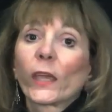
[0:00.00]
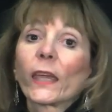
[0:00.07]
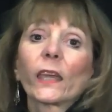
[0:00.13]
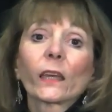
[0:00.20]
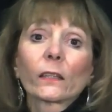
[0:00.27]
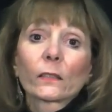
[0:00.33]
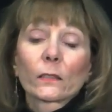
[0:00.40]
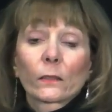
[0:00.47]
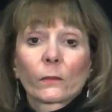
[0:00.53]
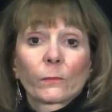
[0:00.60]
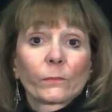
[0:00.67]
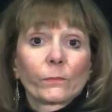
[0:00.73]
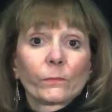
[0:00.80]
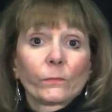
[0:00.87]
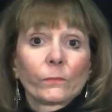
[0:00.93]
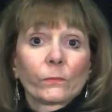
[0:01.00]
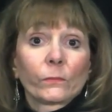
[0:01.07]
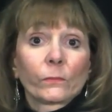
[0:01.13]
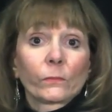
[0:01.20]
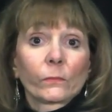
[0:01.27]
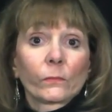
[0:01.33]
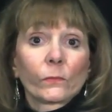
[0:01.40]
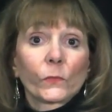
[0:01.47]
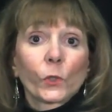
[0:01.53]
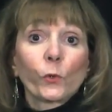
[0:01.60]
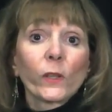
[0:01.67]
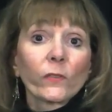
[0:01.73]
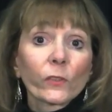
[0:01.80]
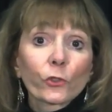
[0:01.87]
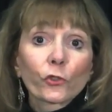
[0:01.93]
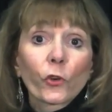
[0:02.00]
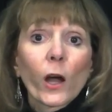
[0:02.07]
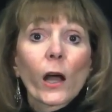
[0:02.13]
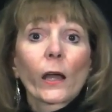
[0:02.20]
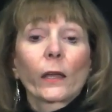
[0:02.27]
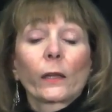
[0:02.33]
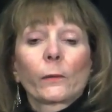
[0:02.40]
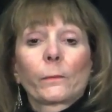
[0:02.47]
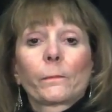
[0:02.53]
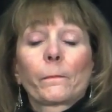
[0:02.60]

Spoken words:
can't. Don't even try.